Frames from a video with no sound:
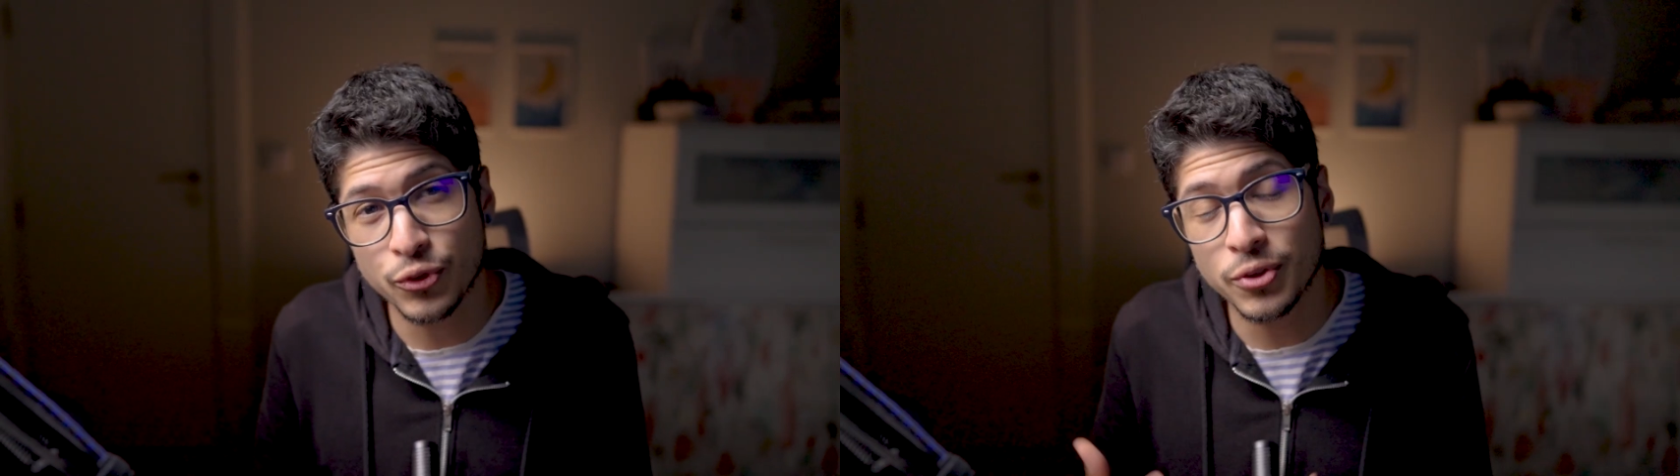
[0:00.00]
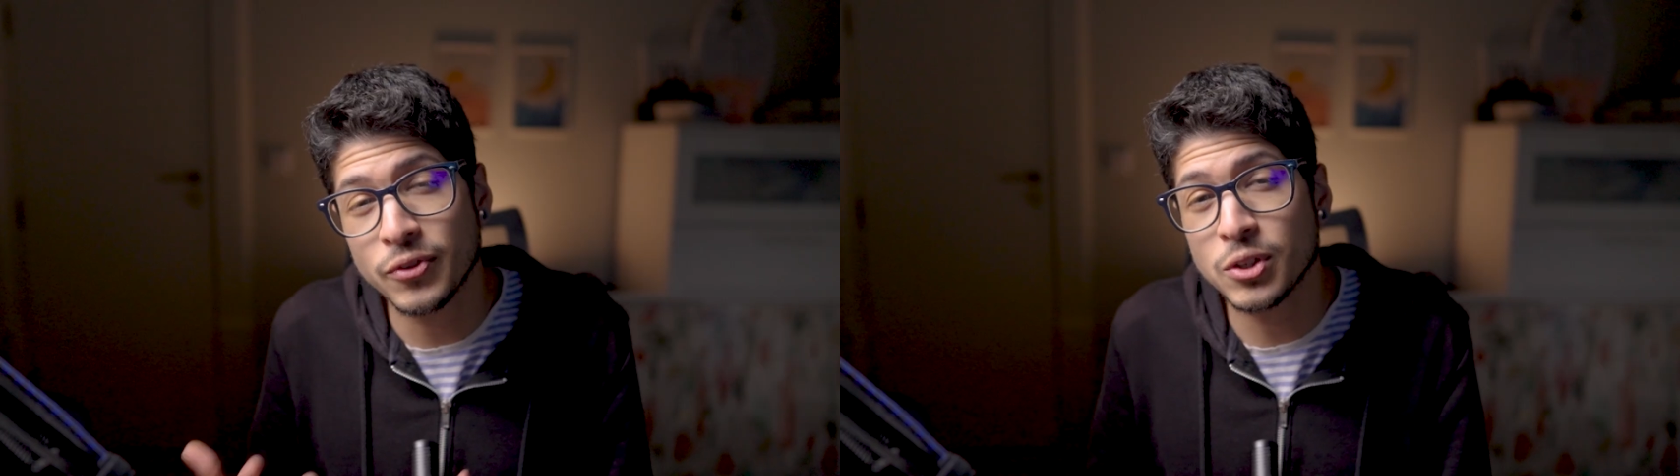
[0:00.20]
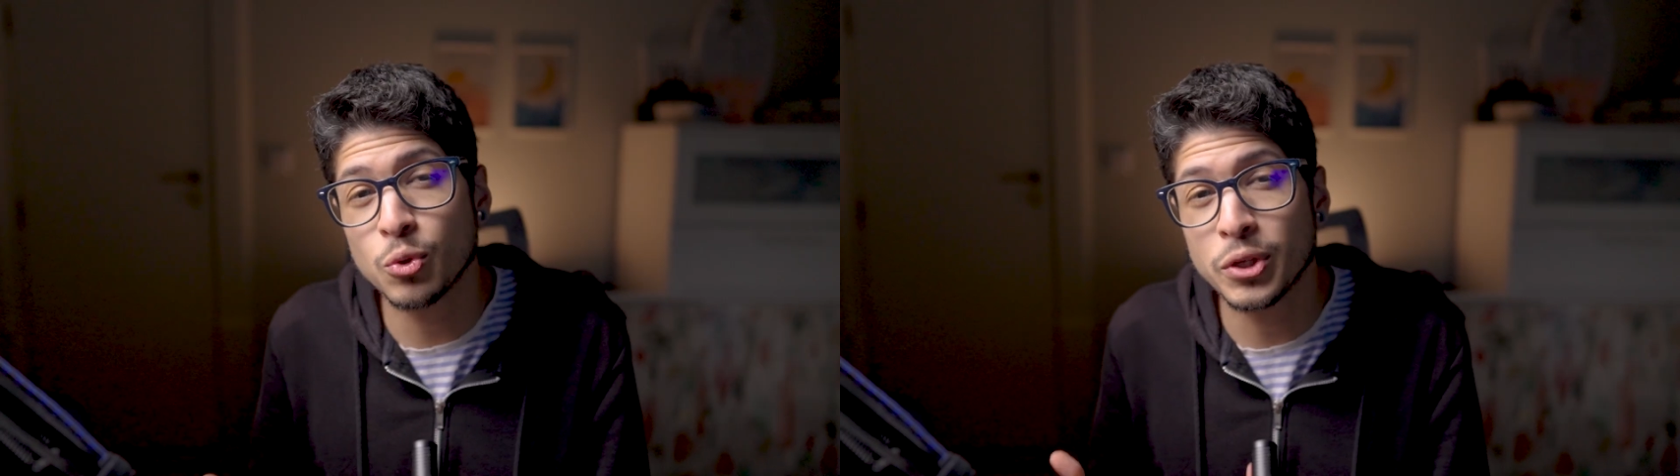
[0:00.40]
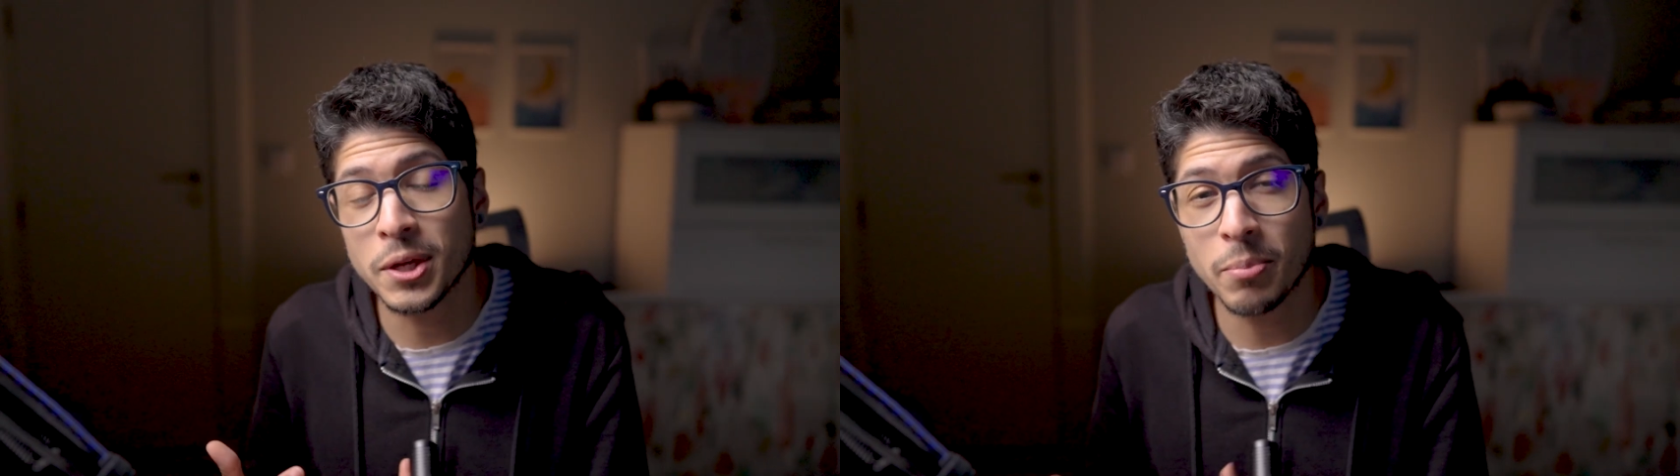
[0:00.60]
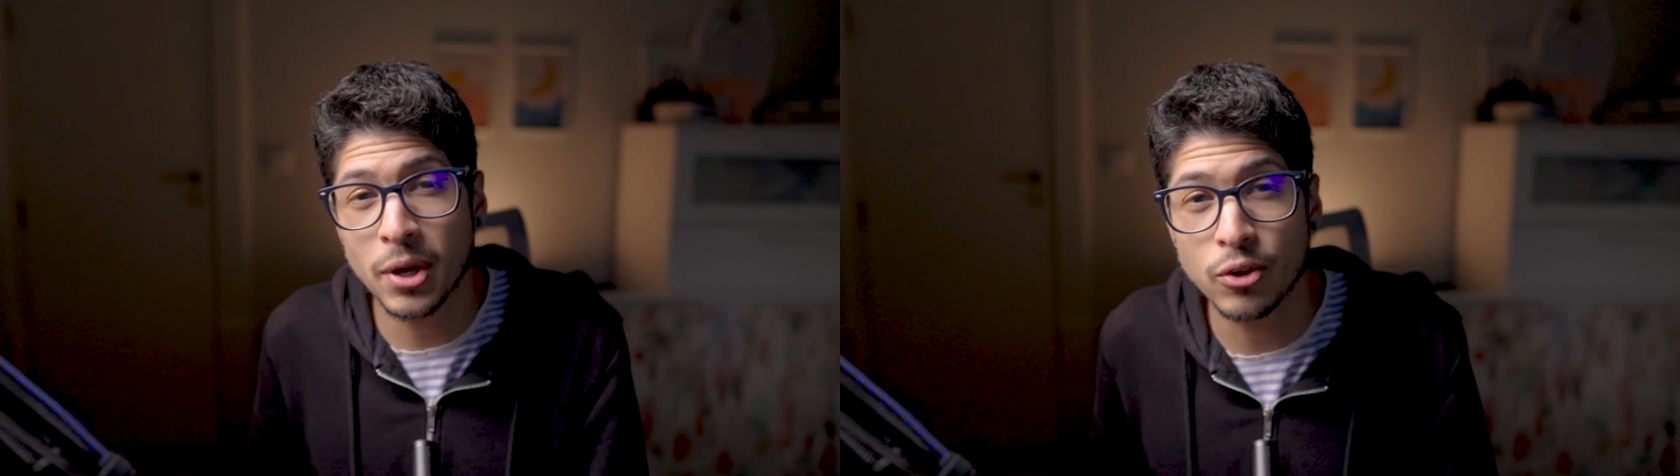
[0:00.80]
to visually
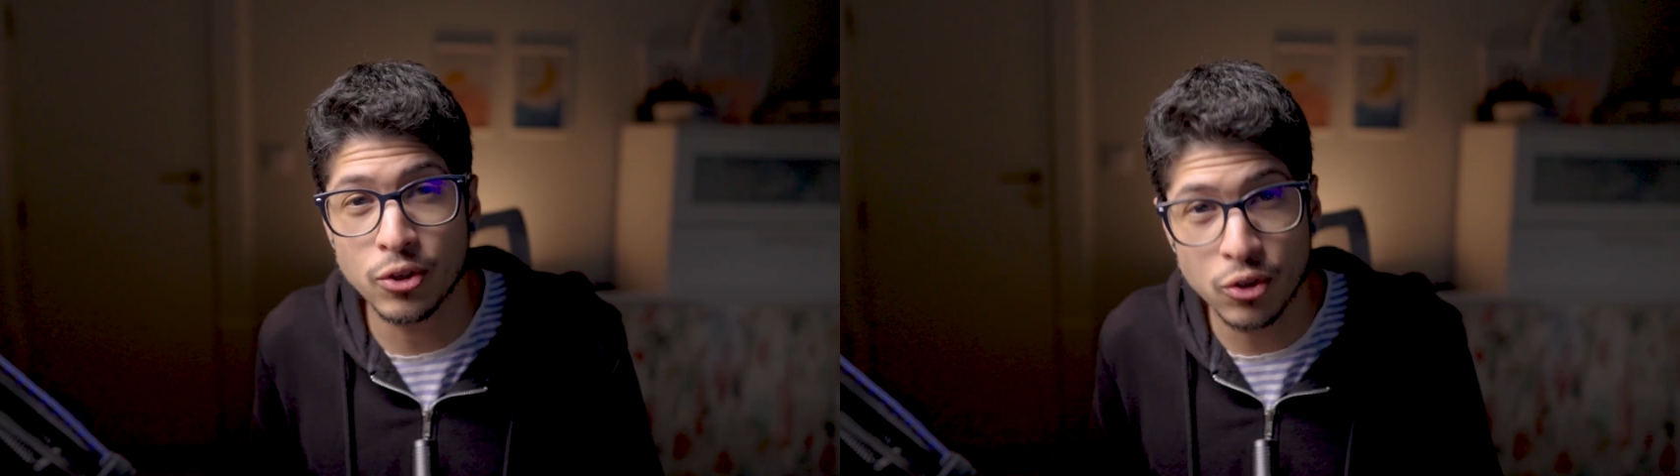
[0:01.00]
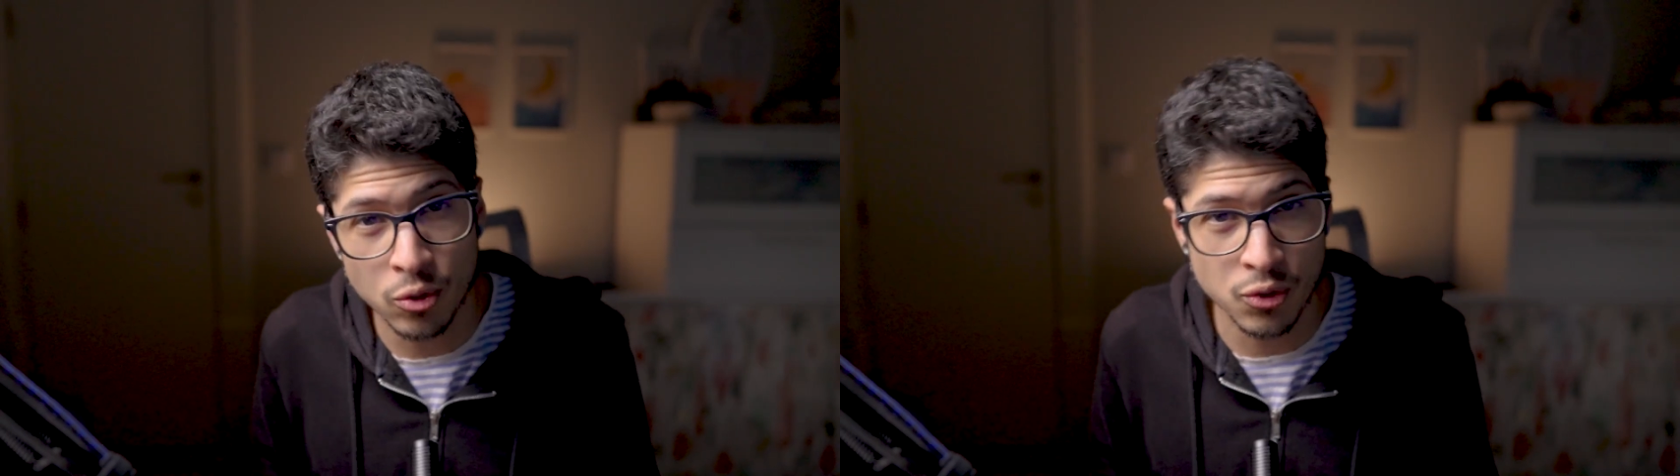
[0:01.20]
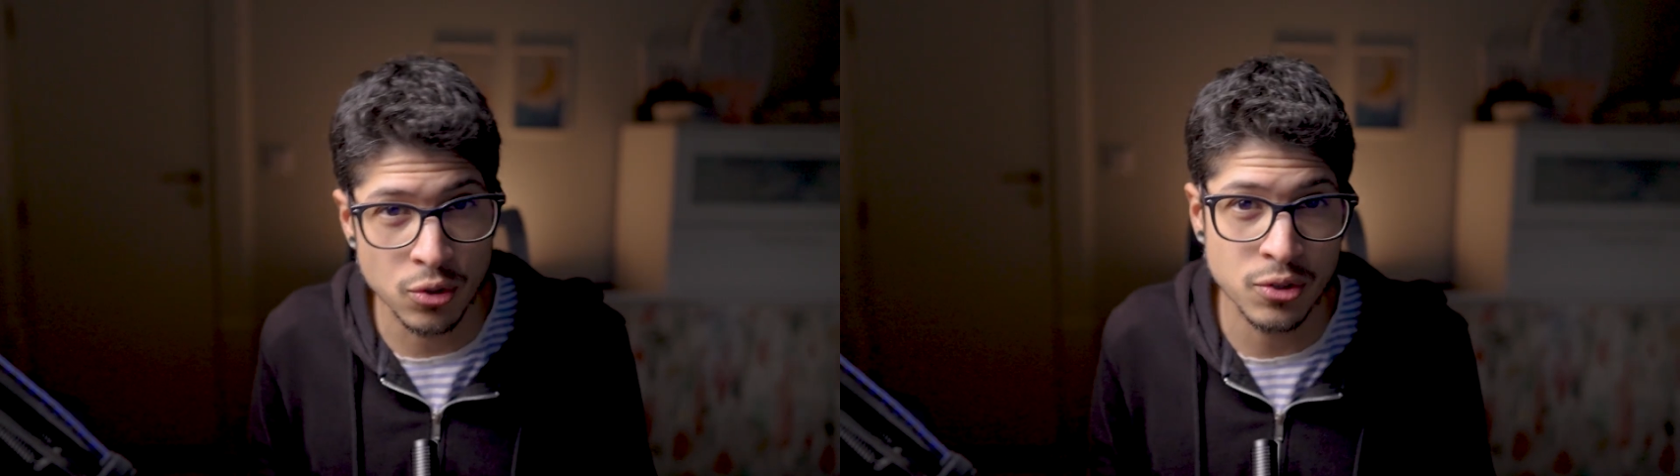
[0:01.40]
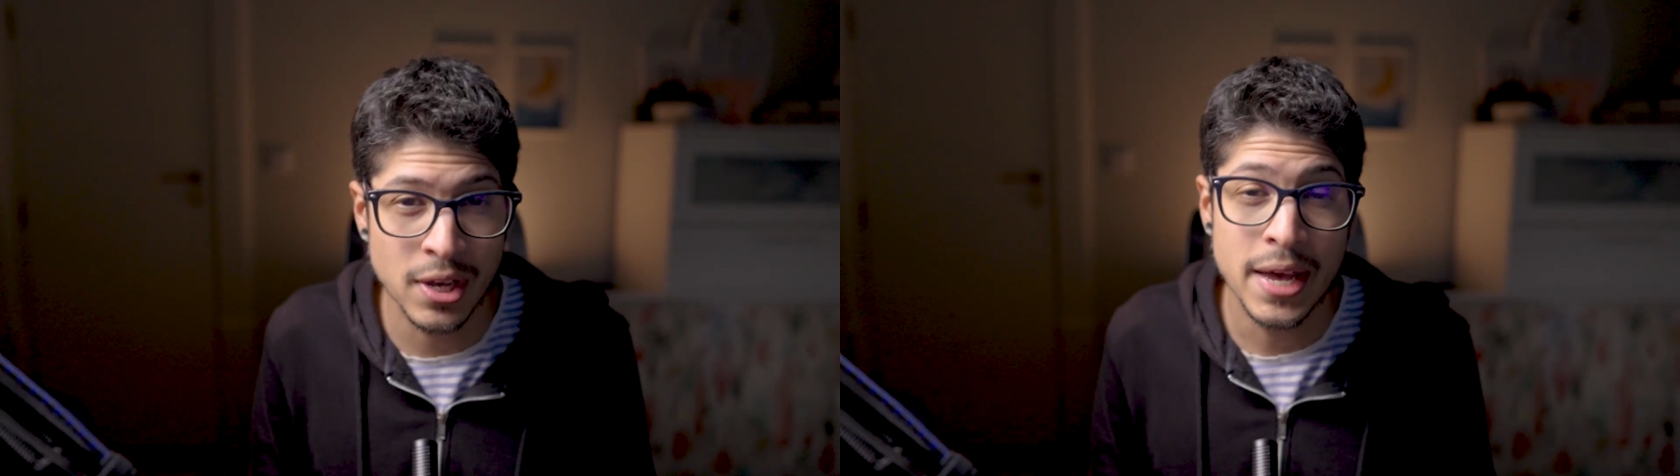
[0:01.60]
impaired users,